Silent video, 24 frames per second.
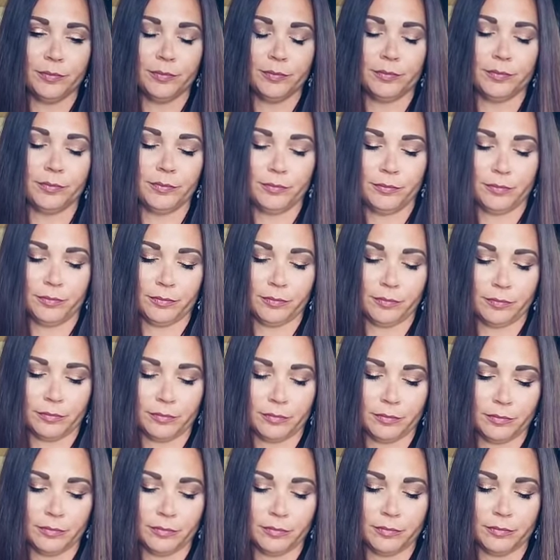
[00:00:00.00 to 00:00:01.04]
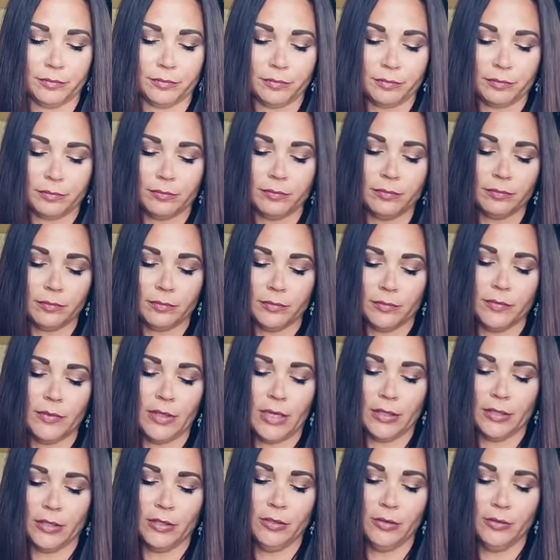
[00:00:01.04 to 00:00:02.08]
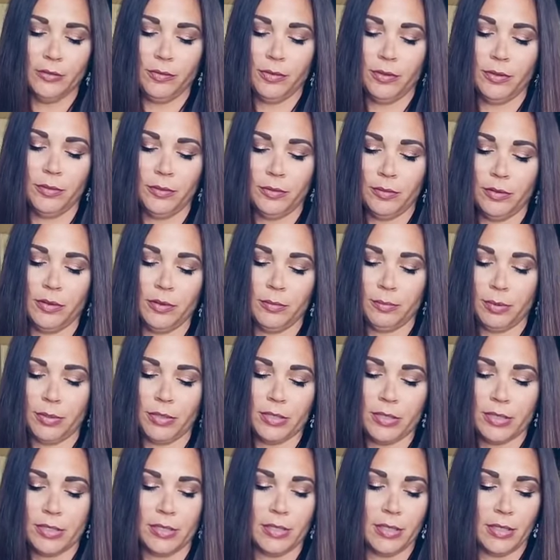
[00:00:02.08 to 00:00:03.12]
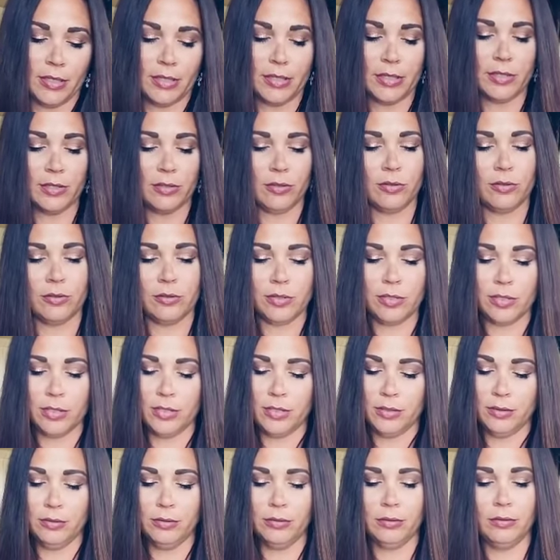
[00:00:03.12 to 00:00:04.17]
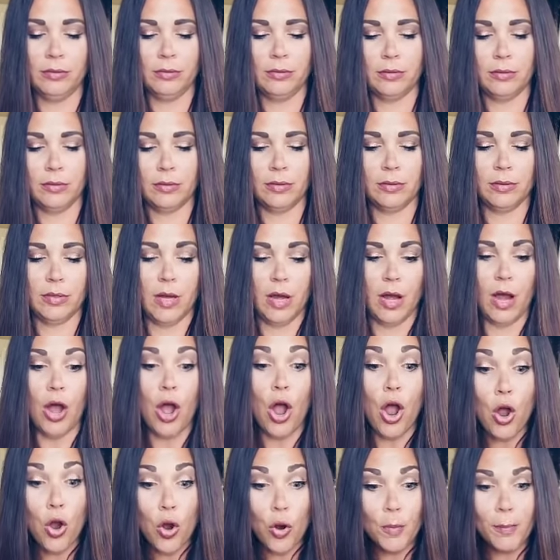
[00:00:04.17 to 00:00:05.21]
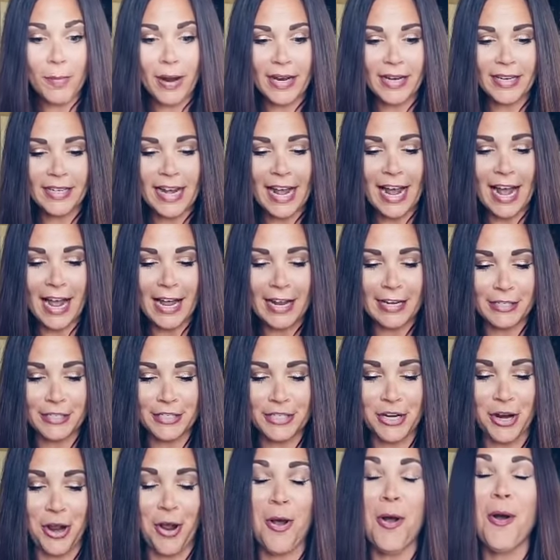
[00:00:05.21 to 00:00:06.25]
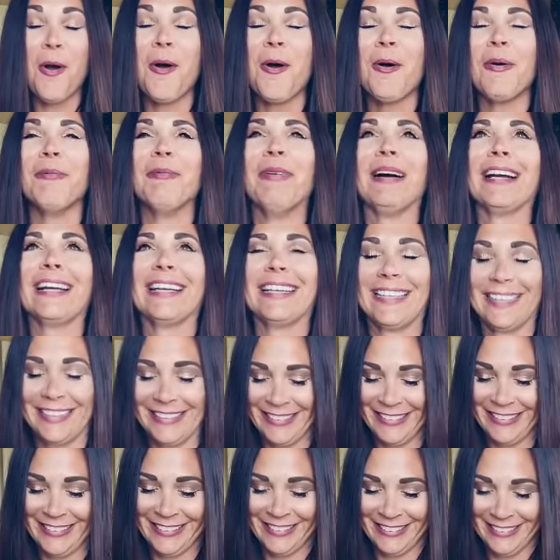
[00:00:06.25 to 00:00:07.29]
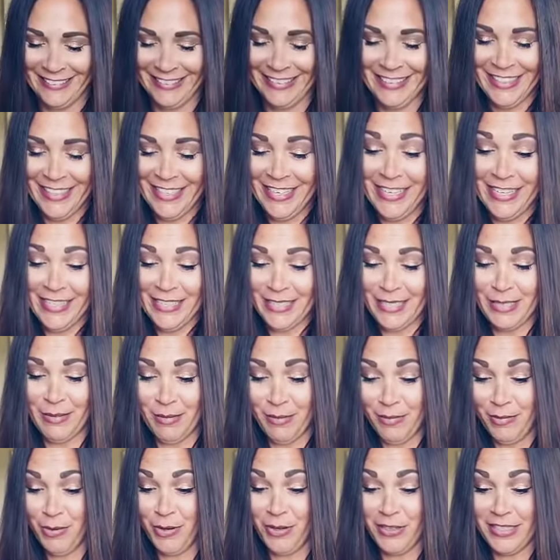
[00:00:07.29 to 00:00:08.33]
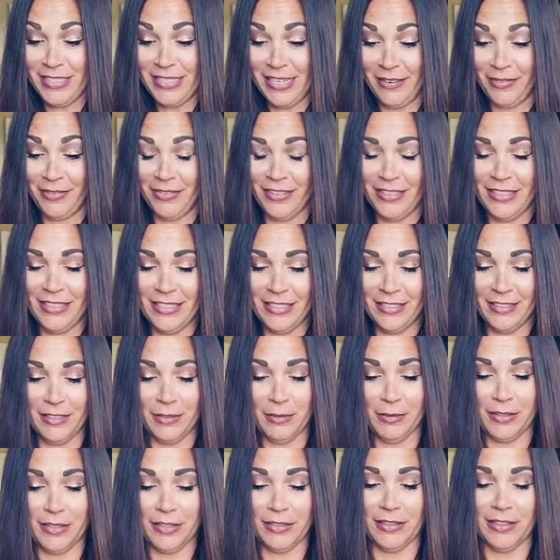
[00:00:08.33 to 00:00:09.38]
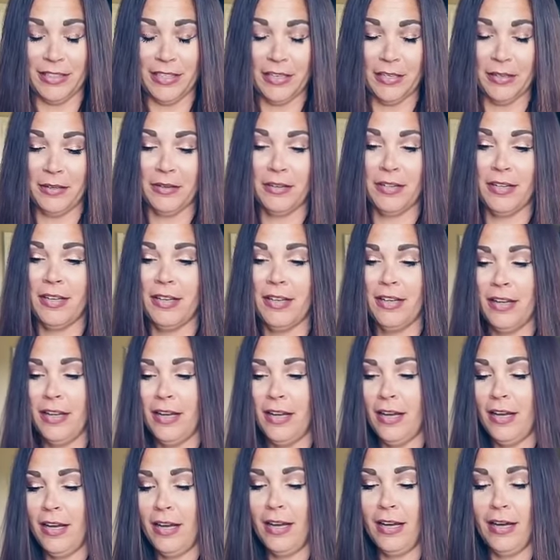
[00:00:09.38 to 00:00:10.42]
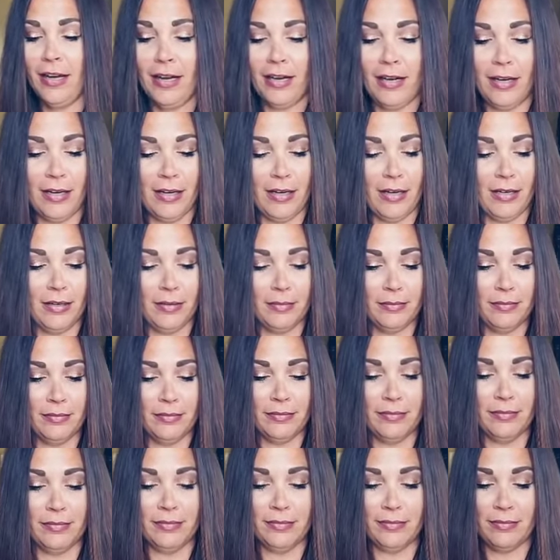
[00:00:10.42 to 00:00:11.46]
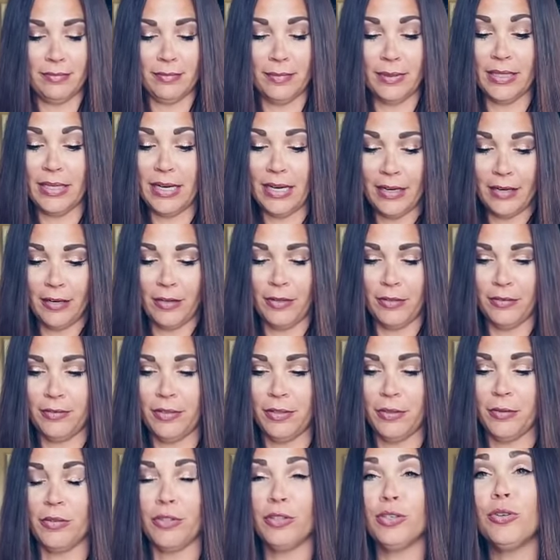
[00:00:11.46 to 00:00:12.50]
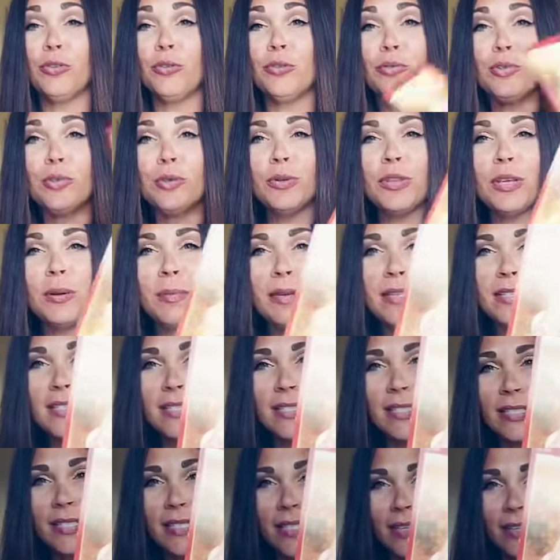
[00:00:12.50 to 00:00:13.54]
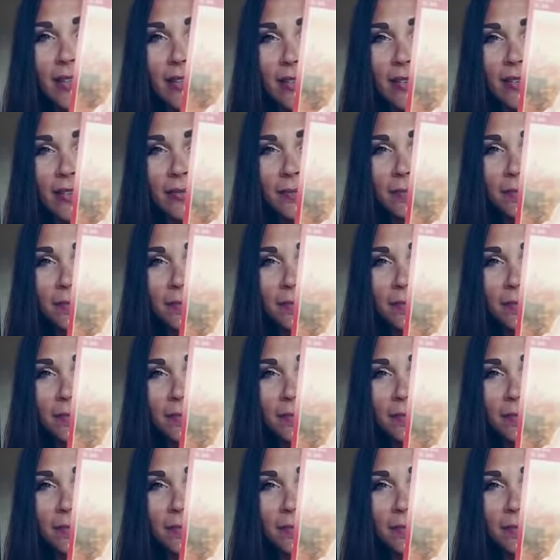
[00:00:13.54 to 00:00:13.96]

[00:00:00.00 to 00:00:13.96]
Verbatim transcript: How you view the person external to you. Oh my gosh. Oh my. Some of you are definitely dealing with a Leo. Um, but not all of you. You view them as the Sun.